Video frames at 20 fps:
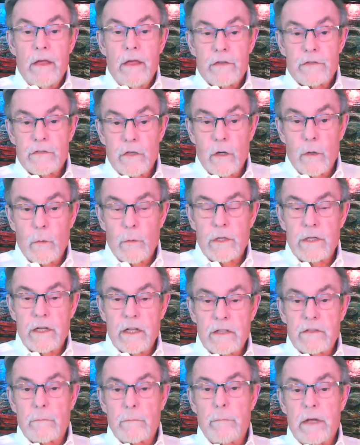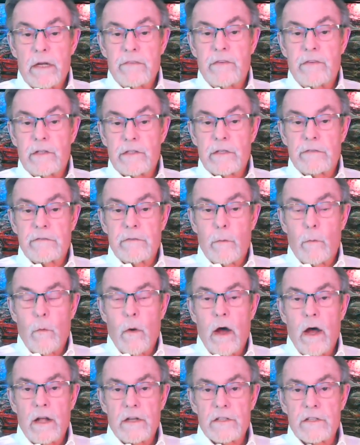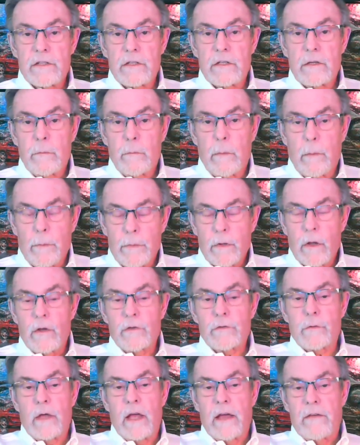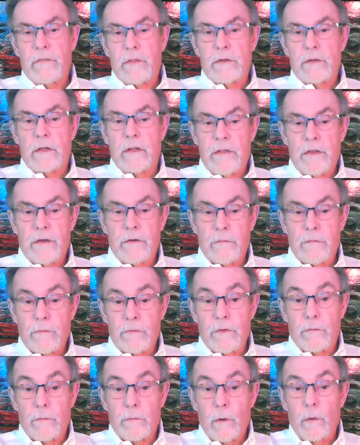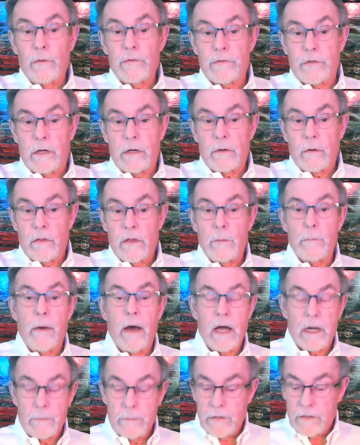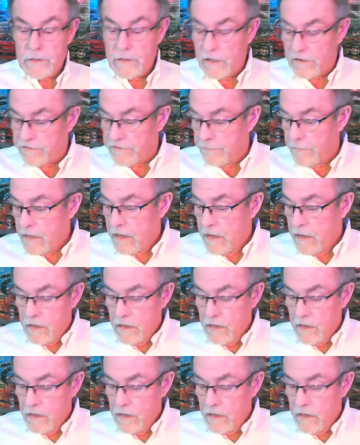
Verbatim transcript: so we get the benefits of a Watts, but we also have the, the, the roll center on the bottom of the diff.